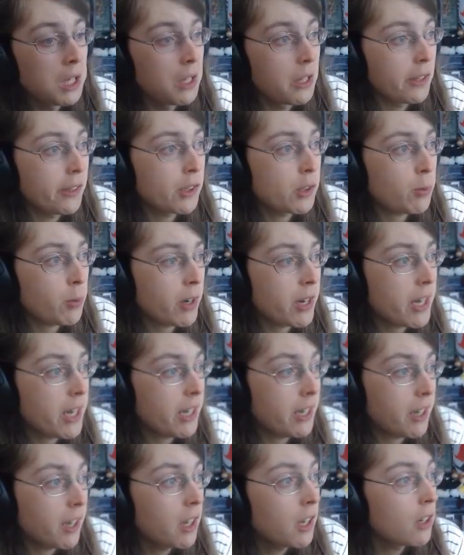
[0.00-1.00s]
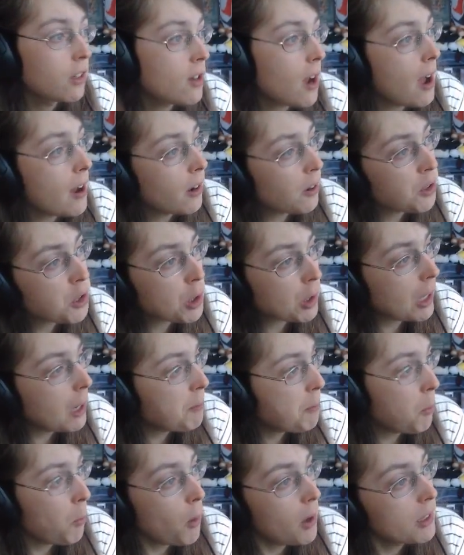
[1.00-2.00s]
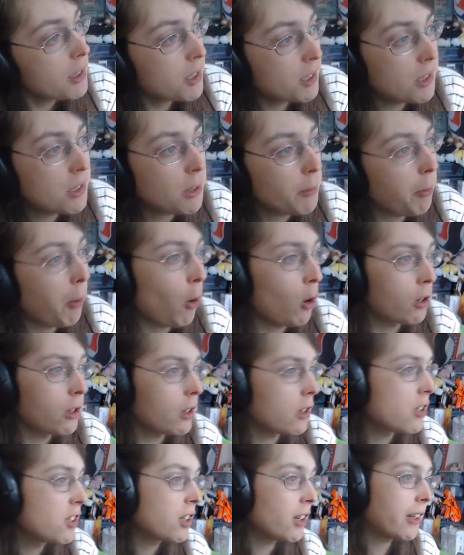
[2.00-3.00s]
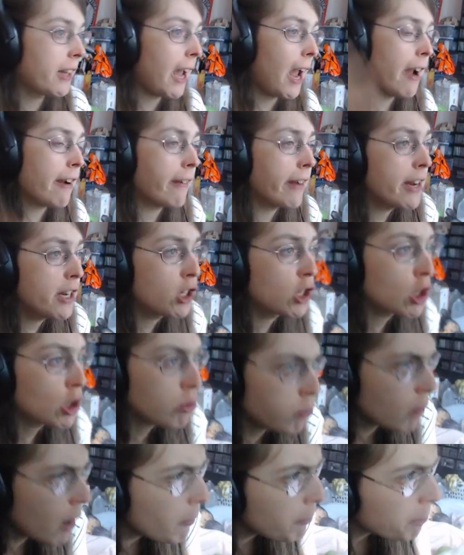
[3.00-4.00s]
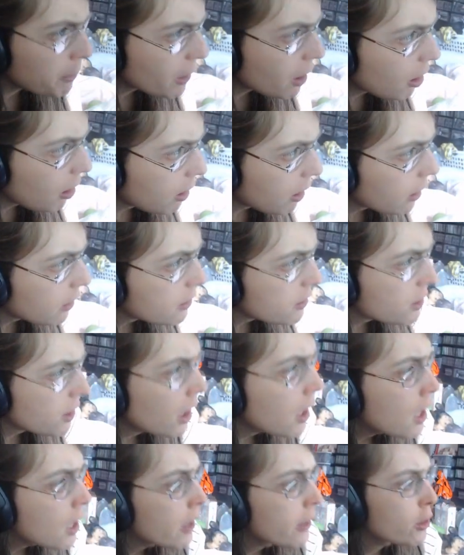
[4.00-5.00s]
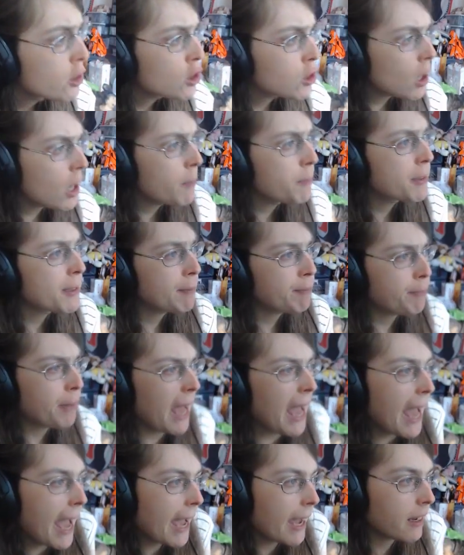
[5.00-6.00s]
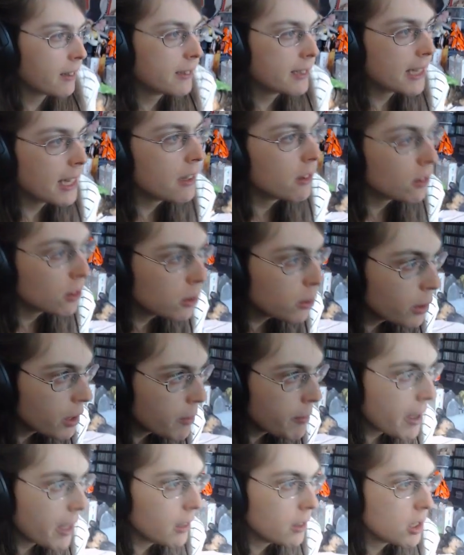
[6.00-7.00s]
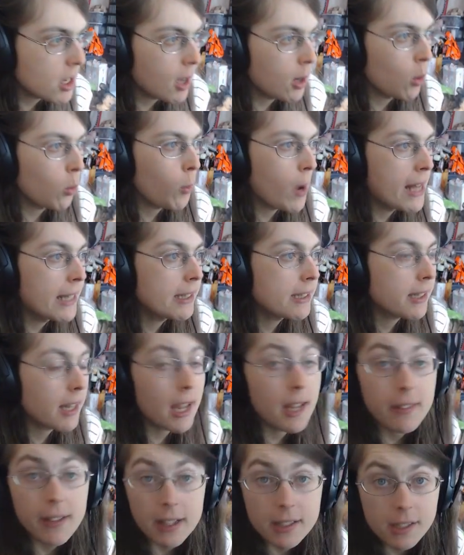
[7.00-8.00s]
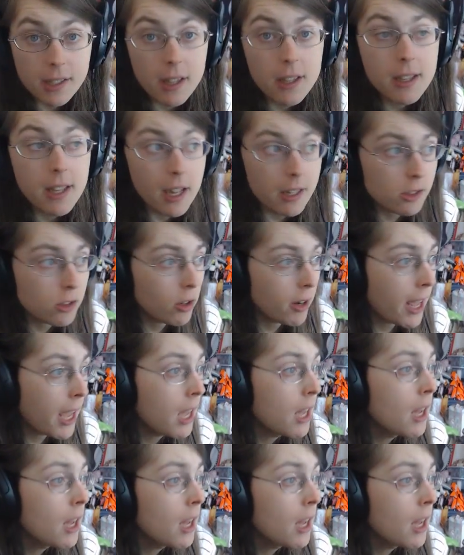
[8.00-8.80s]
Let's read. Donald Trump wants the supporters to carry Trump cards. Trump's PAC sent two emails on Wednesday, that's yesterday,